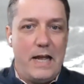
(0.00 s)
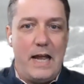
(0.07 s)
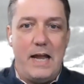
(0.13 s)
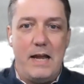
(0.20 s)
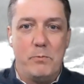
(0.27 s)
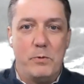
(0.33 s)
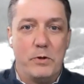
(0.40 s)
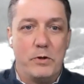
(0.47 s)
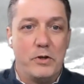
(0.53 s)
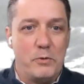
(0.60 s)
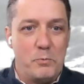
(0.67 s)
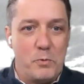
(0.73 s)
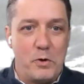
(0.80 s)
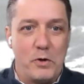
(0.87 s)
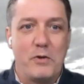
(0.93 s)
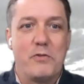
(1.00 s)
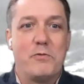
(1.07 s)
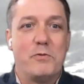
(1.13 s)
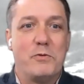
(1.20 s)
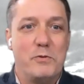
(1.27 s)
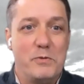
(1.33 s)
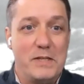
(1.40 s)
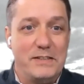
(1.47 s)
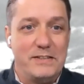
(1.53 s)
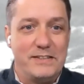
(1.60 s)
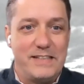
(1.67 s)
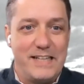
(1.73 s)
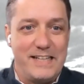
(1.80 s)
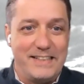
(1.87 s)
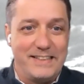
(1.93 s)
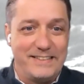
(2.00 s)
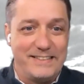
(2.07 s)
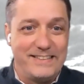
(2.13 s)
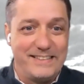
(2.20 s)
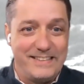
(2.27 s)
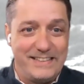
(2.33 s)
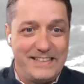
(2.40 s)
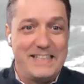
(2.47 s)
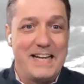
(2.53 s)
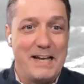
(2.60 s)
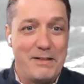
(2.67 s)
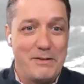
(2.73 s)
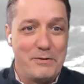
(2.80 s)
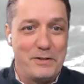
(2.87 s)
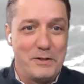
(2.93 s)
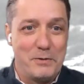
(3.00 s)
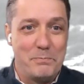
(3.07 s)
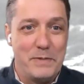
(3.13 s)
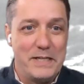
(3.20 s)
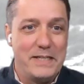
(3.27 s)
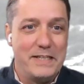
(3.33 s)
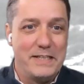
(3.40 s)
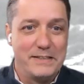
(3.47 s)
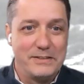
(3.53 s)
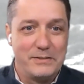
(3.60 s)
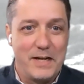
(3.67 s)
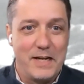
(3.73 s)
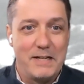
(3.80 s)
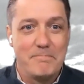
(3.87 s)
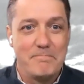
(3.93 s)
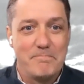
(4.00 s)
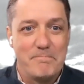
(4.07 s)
and we're going to work through these things together in obedience, right?